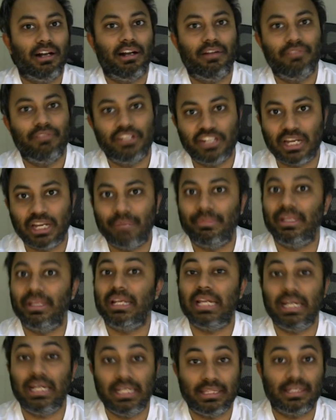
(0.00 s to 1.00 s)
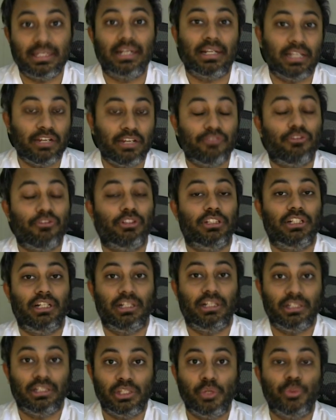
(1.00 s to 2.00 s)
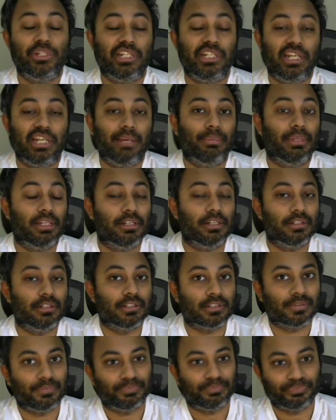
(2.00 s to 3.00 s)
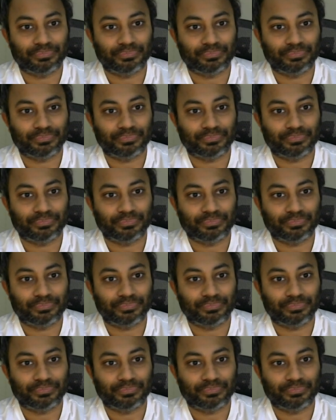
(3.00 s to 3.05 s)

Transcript: which can be really threatening for the QGA players.